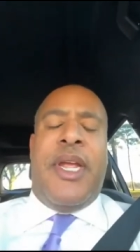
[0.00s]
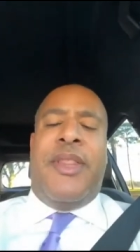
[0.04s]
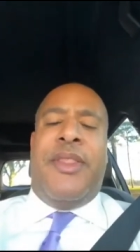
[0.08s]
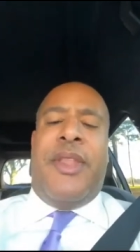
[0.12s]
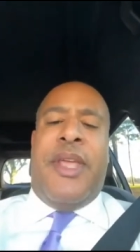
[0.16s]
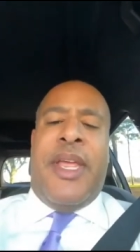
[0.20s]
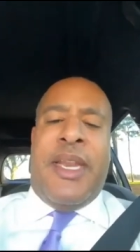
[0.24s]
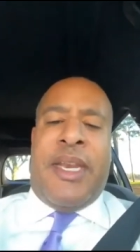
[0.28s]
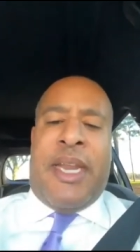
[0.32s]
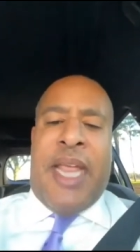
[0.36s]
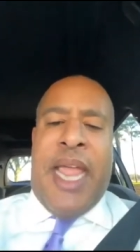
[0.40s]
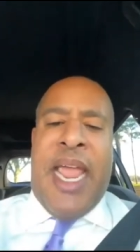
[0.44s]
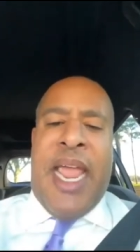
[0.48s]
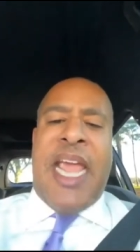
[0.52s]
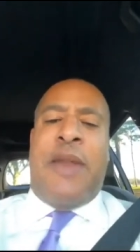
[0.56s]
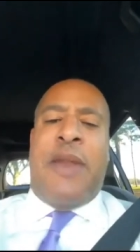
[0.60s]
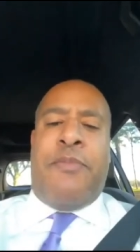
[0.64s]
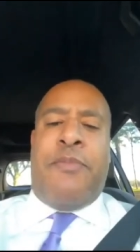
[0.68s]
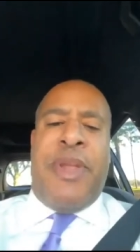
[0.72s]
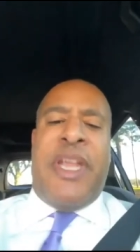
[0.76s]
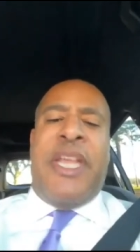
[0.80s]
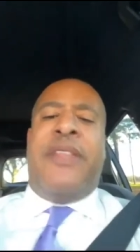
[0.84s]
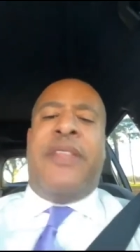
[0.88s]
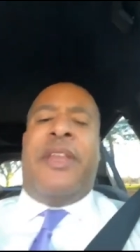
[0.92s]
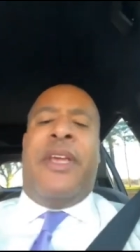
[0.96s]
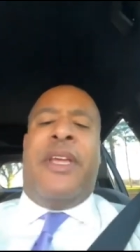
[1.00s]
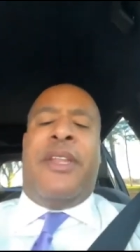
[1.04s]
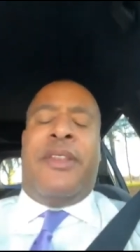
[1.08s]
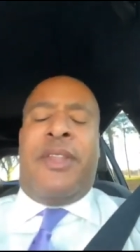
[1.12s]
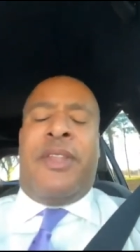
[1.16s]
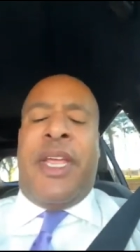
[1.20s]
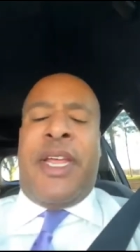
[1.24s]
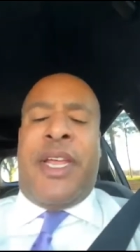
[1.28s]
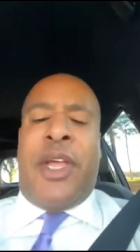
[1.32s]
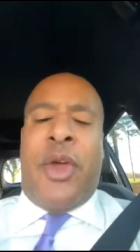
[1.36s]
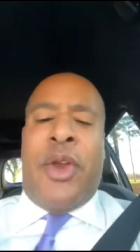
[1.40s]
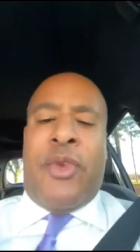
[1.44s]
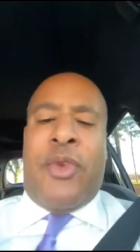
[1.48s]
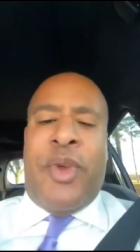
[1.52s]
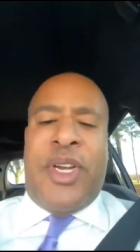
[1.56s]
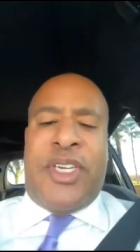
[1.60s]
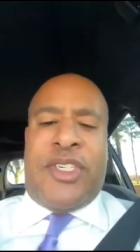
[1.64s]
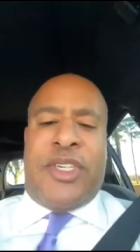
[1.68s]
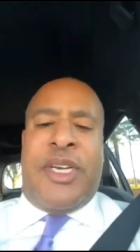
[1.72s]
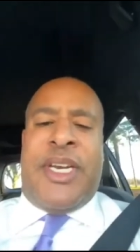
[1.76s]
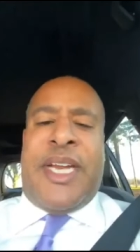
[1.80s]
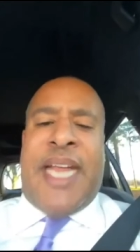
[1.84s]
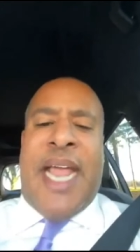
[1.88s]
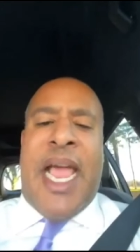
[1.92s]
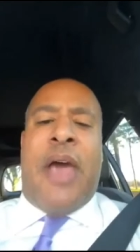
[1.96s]
It can't be that they go to
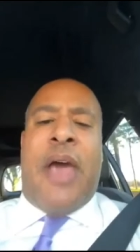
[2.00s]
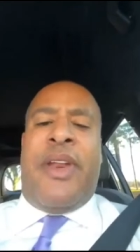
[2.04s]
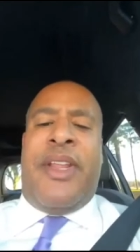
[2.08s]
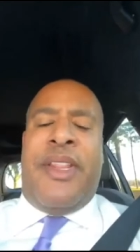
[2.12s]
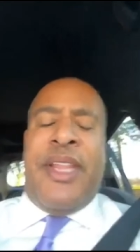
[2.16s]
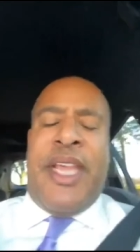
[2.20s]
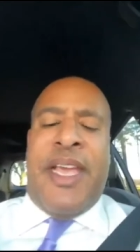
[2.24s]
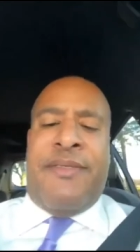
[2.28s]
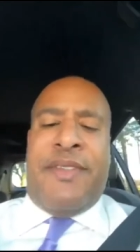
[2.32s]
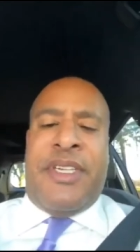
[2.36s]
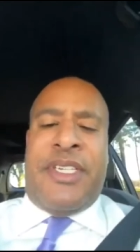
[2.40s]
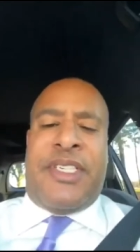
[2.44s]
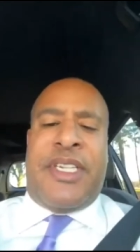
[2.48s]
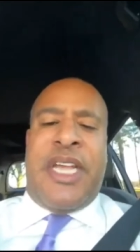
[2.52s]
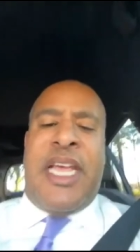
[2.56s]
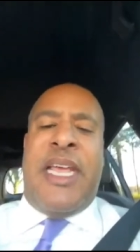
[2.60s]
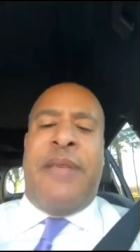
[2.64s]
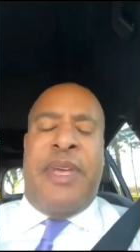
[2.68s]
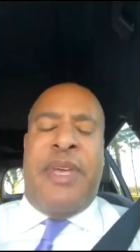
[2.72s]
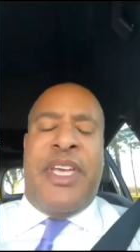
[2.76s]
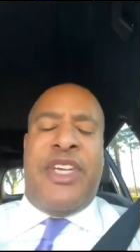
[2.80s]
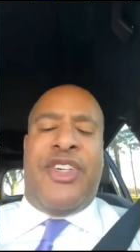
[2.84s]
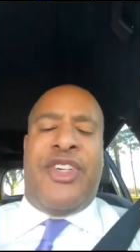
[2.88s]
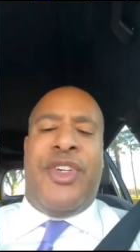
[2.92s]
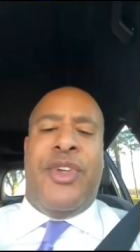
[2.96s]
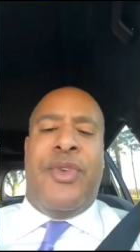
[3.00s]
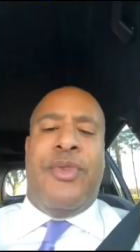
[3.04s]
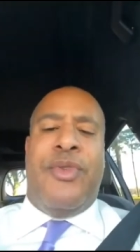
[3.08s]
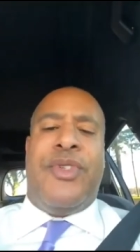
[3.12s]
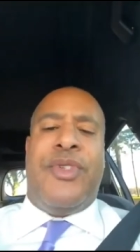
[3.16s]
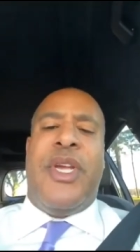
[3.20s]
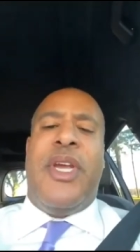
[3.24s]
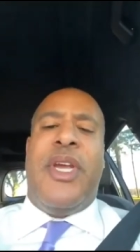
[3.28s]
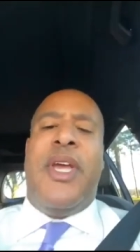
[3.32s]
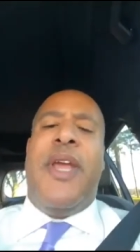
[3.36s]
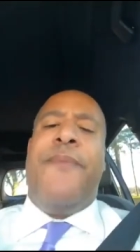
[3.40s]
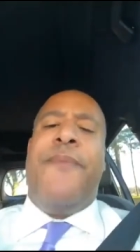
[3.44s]
Richland County and they have the same issues.